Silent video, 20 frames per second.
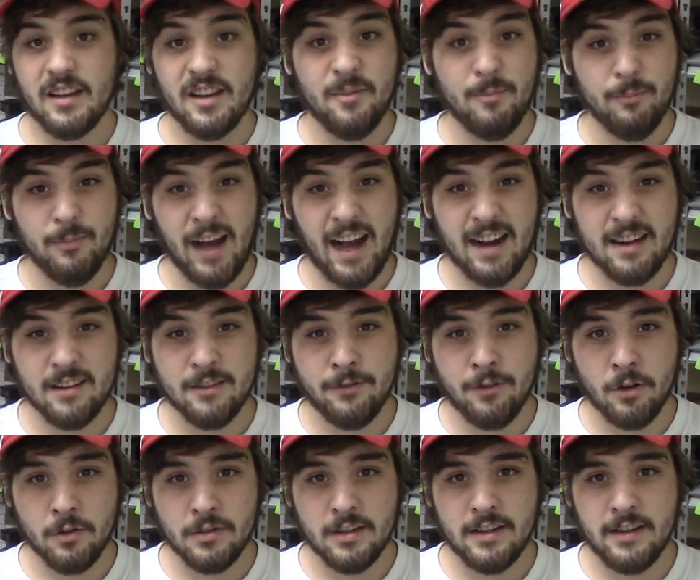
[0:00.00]
Max
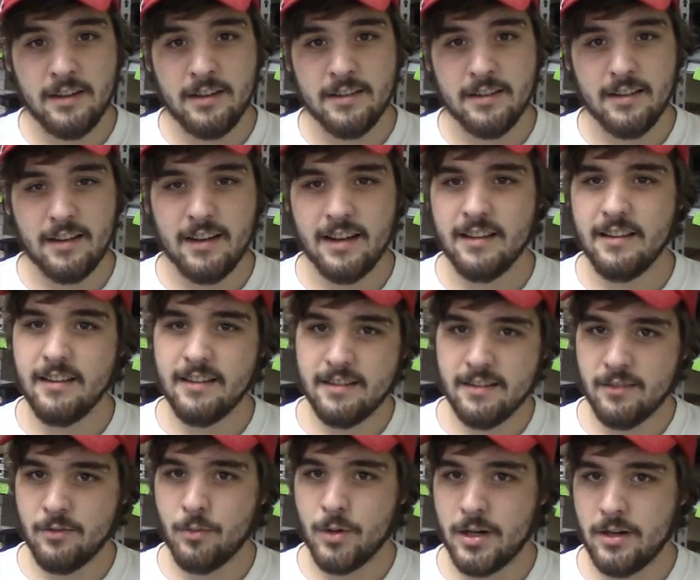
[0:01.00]
voltage, and this
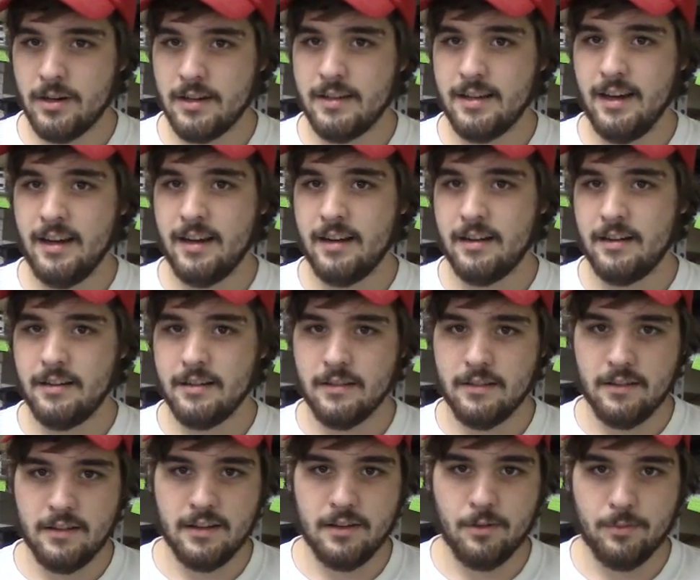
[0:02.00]
is where I take a
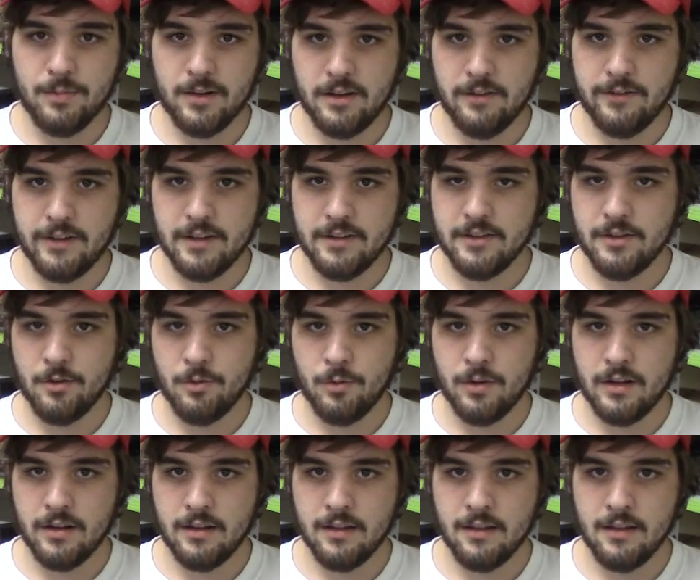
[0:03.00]
little bit of issue
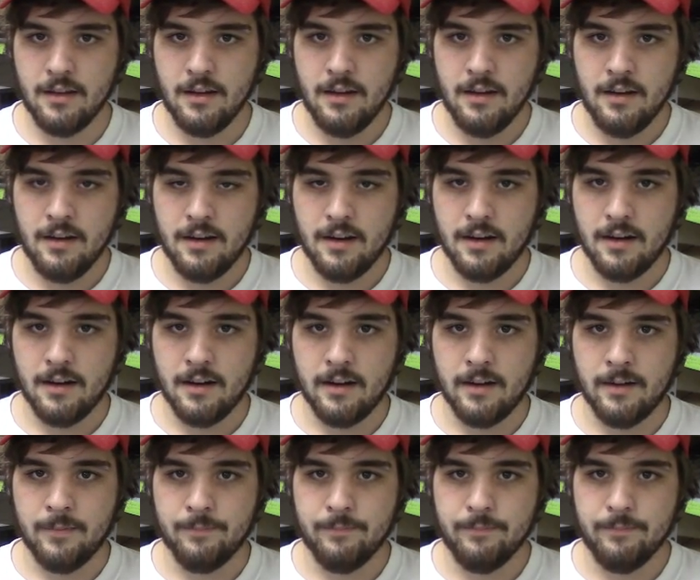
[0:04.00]
with,
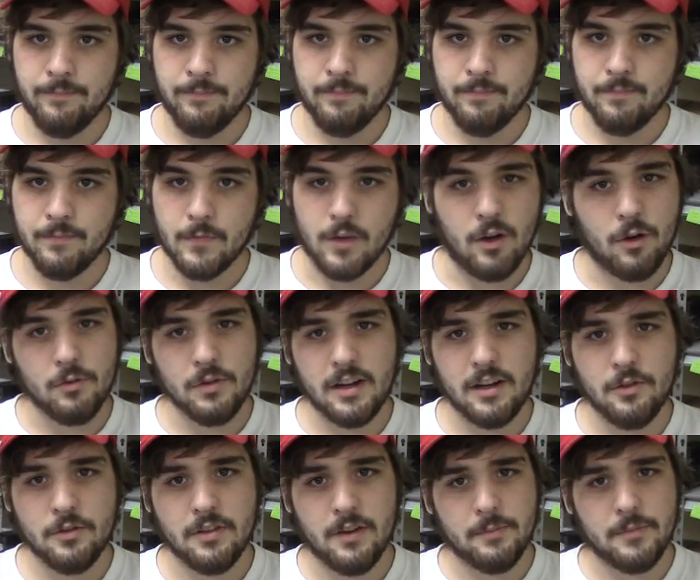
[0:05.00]
only
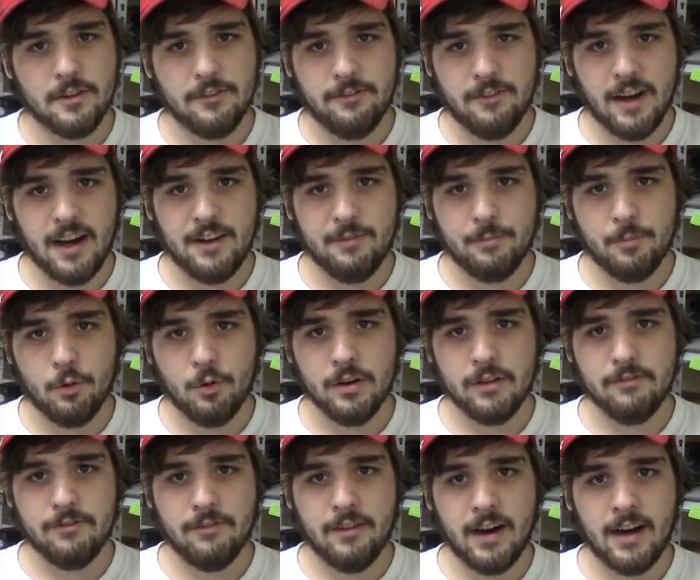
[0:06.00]
goes up to
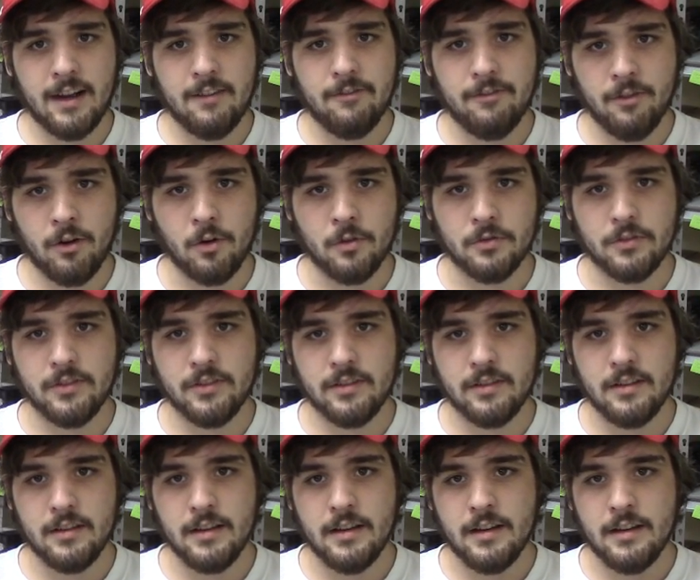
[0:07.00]
5.5 volts.